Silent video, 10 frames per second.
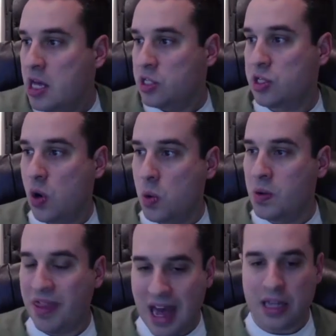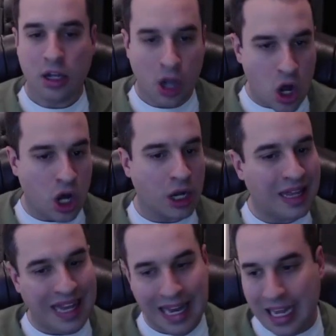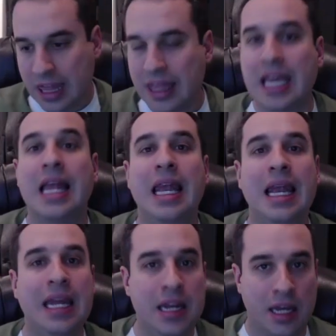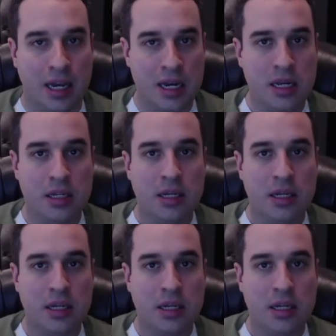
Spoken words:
So with that long, lengthy lead-in,